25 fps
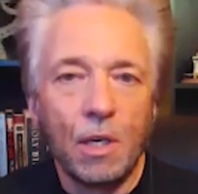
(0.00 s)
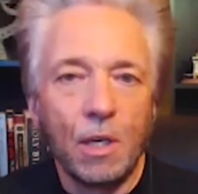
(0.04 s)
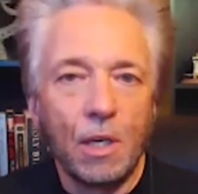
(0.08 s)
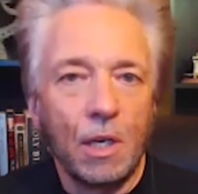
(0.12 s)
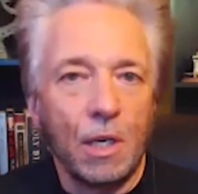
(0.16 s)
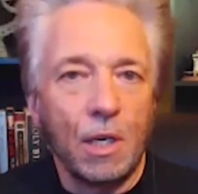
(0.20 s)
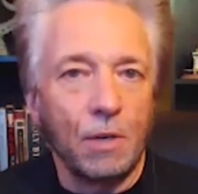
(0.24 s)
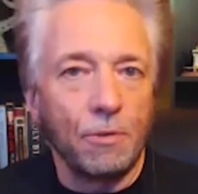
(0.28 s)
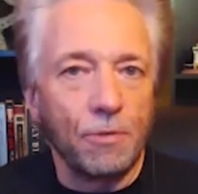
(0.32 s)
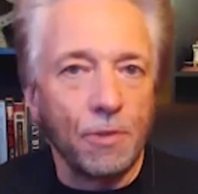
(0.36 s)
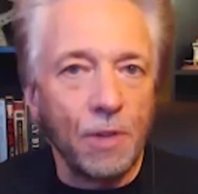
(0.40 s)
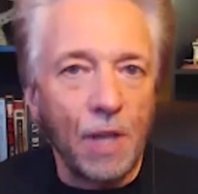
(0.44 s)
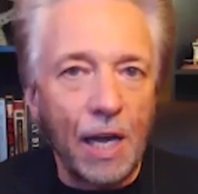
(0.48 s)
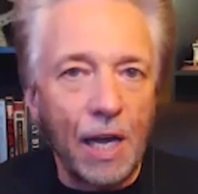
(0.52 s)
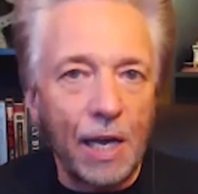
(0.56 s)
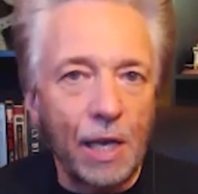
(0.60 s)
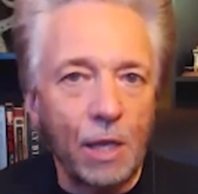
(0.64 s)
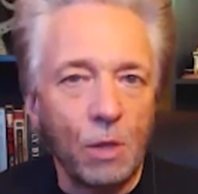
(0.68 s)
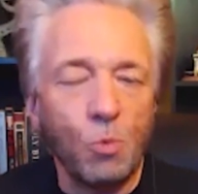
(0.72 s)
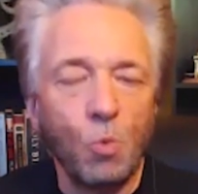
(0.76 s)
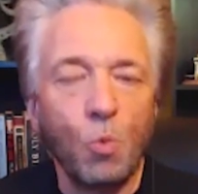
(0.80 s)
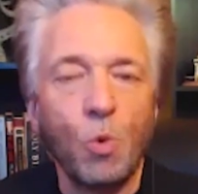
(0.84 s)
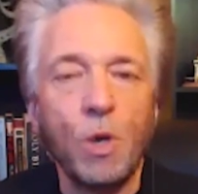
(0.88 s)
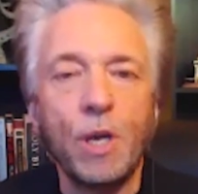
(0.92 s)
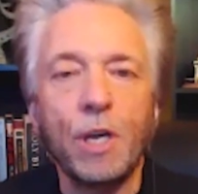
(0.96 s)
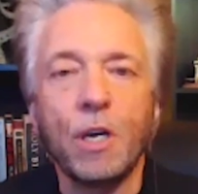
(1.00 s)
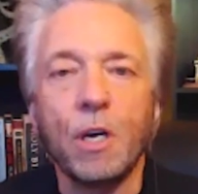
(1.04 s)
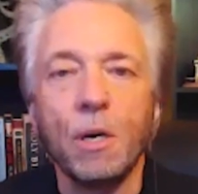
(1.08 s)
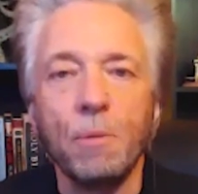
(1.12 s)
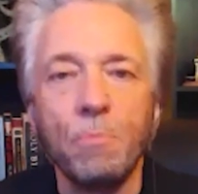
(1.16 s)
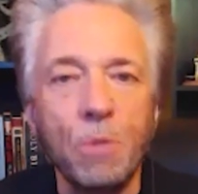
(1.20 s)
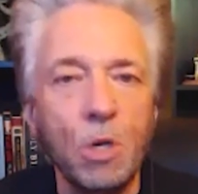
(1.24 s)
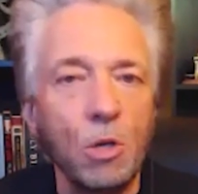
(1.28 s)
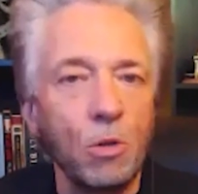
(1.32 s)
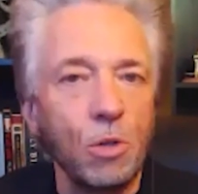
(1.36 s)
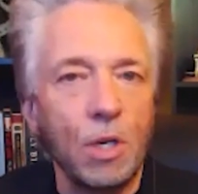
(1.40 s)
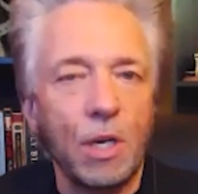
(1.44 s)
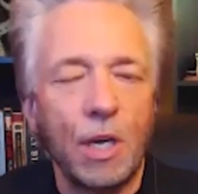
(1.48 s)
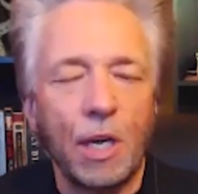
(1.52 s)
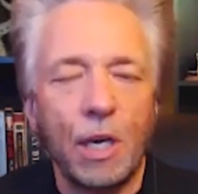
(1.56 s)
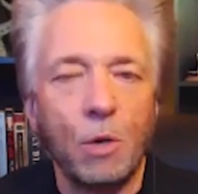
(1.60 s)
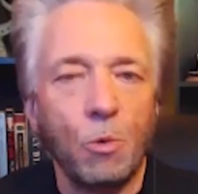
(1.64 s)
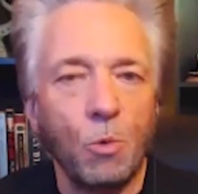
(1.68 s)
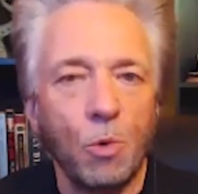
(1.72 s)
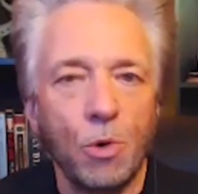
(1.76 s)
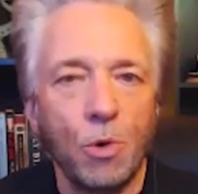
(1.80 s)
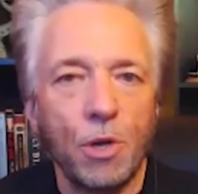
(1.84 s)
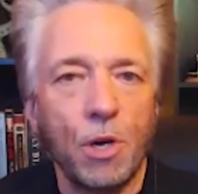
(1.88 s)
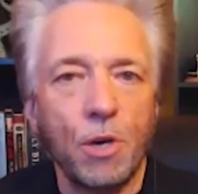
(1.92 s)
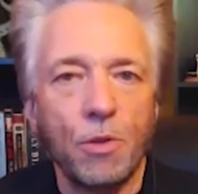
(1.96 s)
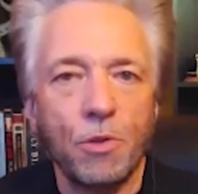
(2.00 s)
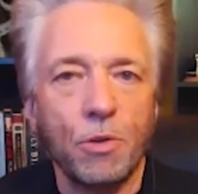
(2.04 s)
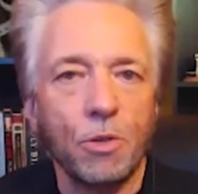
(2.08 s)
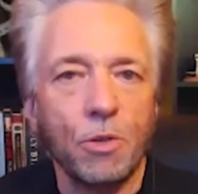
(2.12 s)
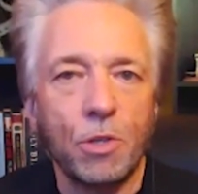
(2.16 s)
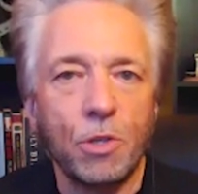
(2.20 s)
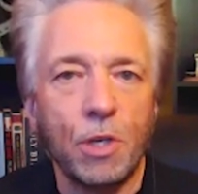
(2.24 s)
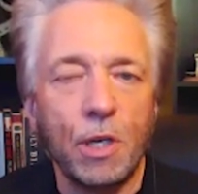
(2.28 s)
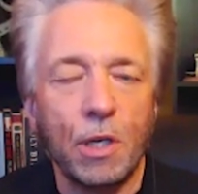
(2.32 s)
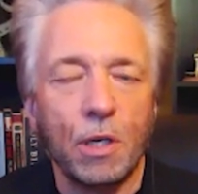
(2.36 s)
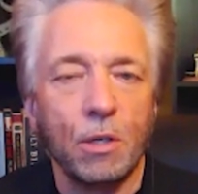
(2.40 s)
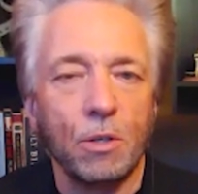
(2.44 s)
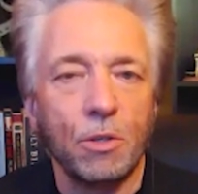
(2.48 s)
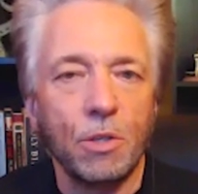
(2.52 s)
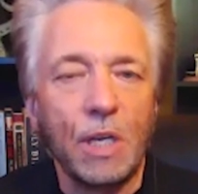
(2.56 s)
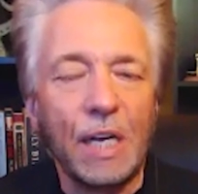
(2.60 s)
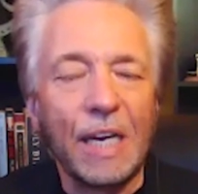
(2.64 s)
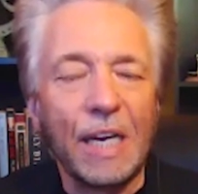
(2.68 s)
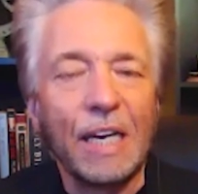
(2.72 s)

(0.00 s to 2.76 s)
of light, we communicate with other cells.